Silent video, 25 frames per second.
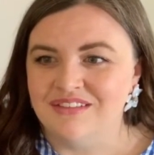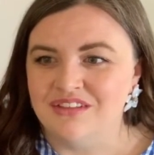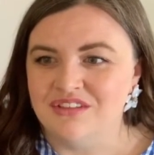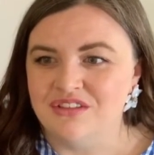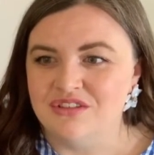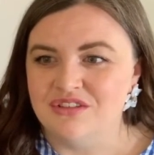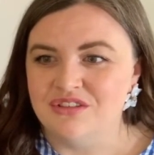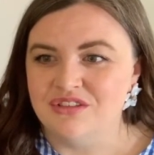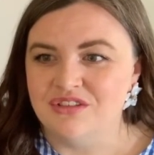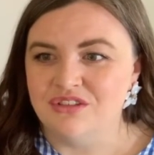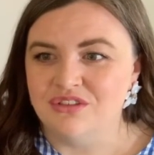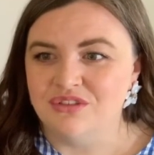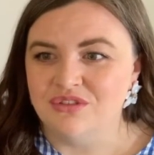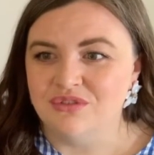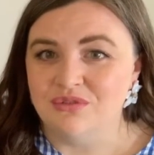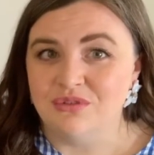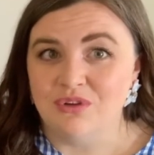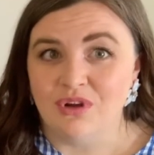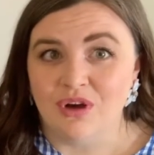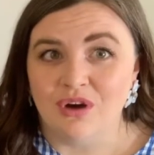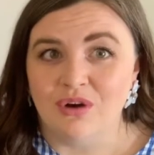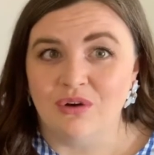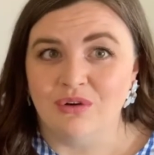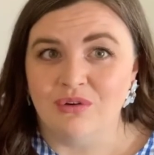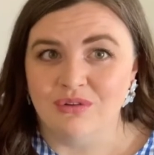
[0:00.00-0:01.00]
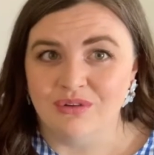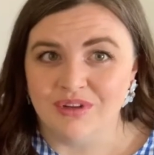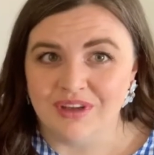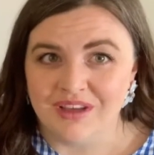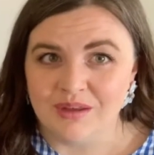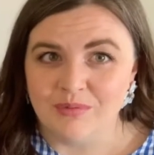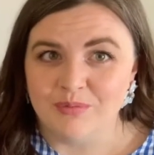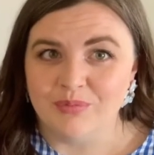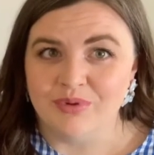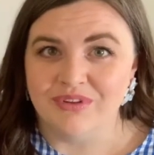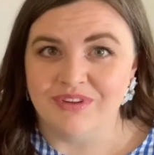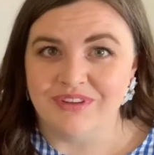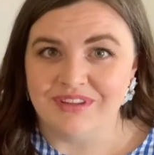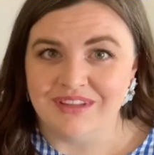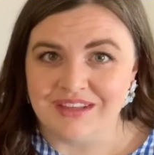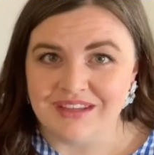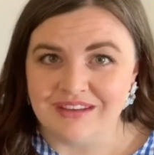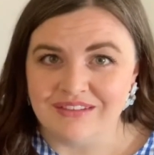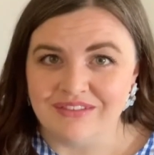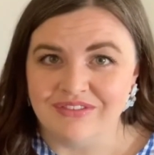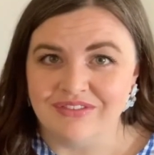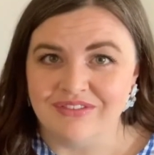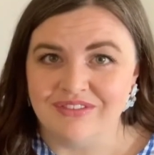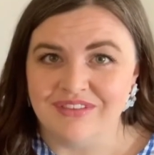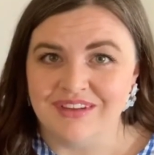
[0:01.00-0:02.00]
Do you know and
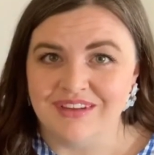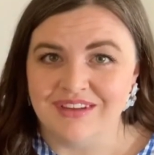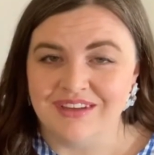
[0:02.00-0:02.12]
believe